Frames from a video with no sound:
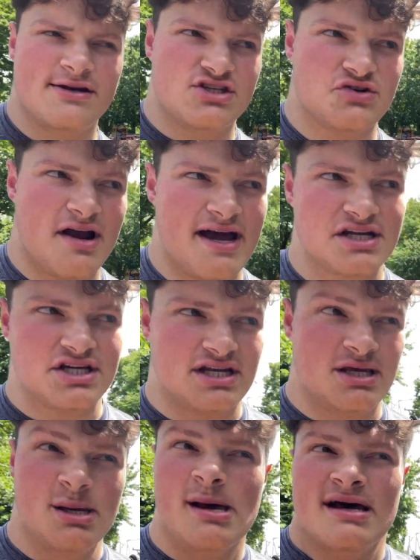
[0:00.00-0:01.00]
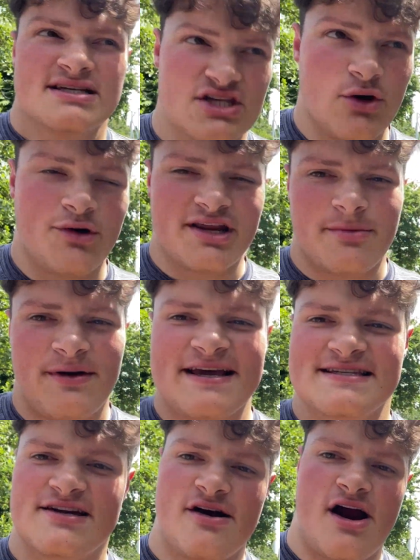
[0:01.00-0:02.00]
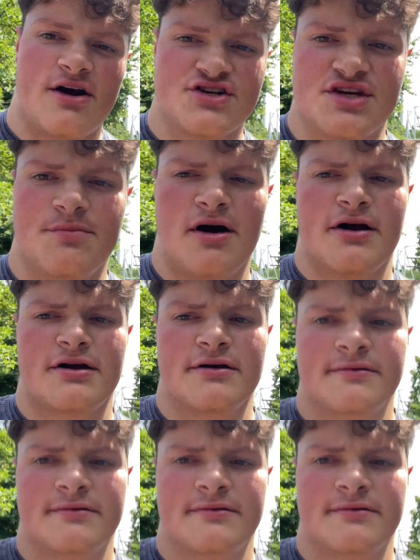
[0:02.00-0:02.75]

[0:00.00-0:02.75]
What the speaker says: attraction. Still one of the best here at Hersheypark.